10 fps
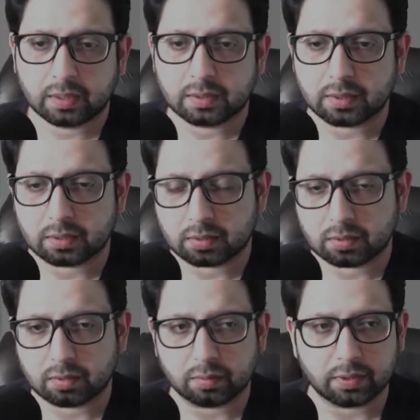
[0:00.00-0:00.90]
Just
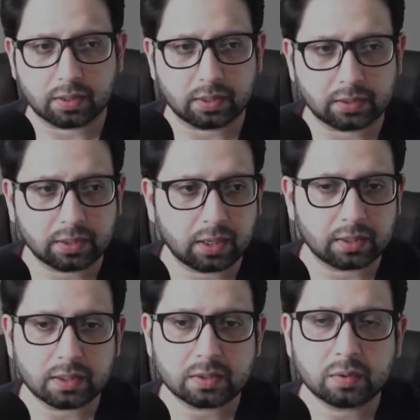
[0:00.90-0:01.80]
do it like
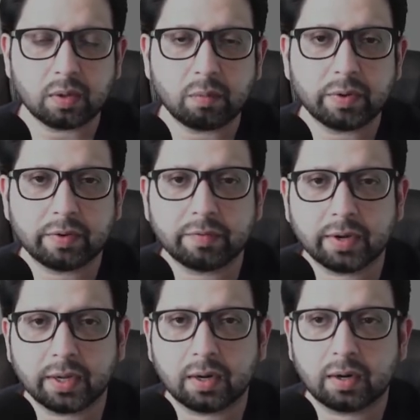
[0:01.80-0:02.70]
that. It's gonna
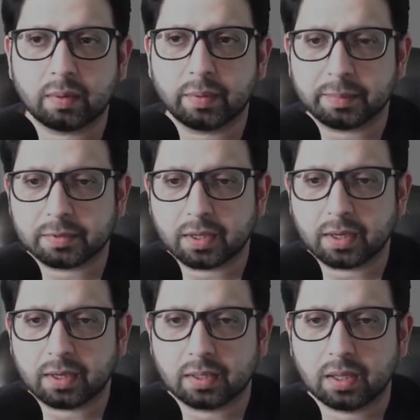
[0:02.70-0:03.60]
verify our website.